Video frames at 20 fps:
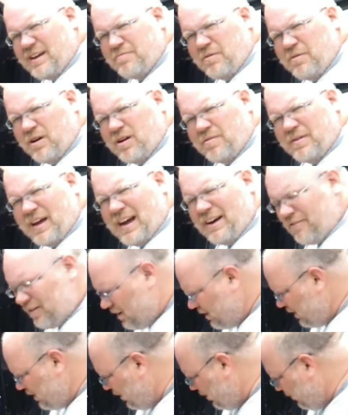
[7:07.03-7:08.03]
bulb. I really
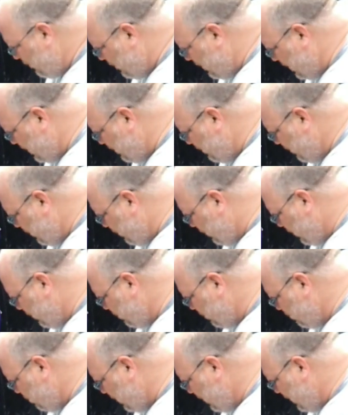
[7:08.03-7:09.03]
don't think reverse
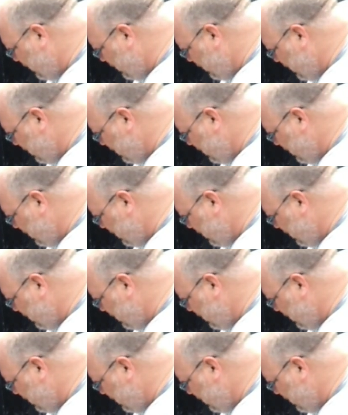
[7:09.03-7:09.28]
polarity